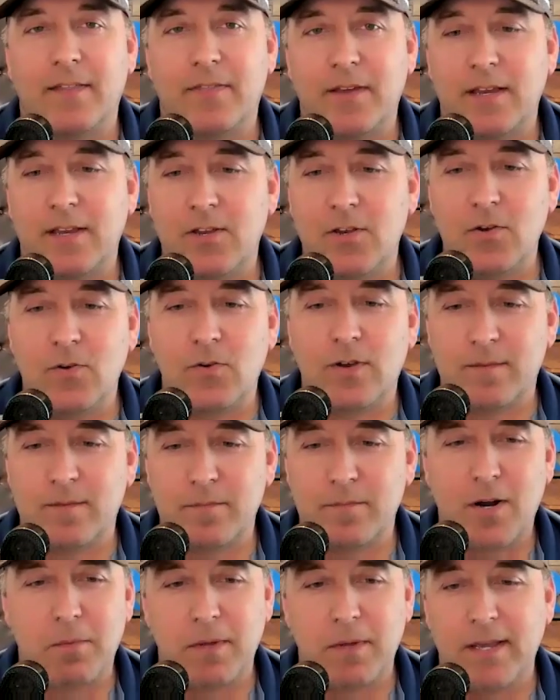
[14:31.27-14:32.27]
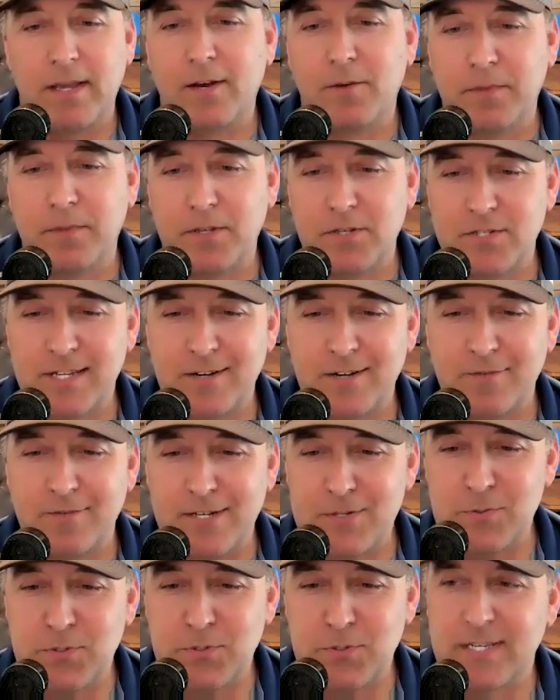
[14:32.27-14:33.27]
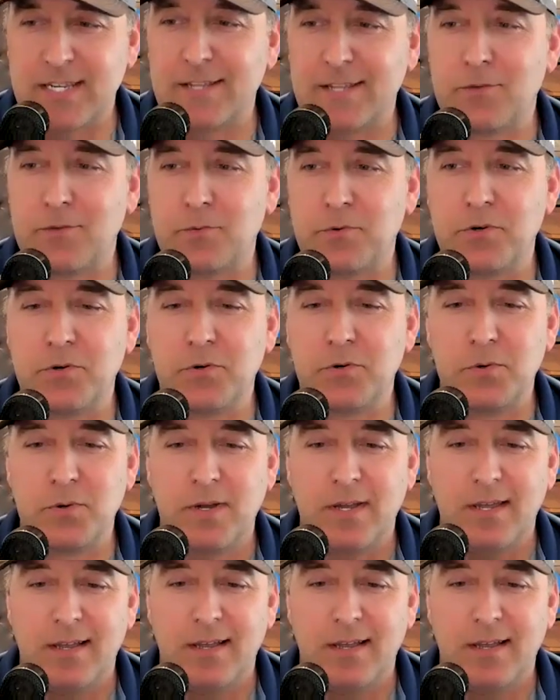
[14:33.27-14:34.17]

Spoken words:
think you can probably help those individuals get through